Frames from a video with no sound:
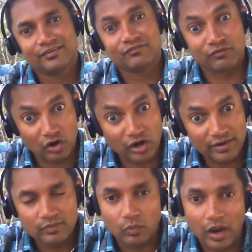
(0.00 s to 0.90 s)
Fraud?
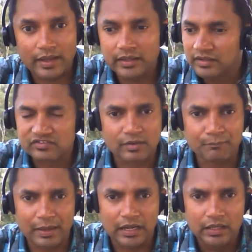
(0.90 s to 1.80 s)
Why?
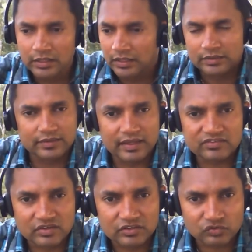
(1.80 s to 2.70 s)
Simple.
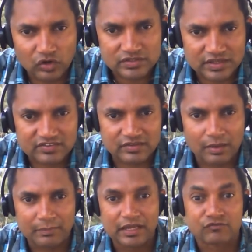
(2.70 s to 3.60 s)
These wristwatches are
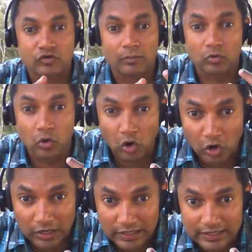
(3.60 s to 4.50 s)
made from
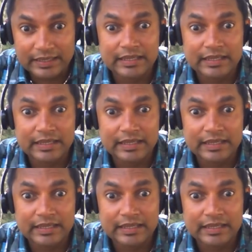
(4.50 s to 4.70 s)
gold,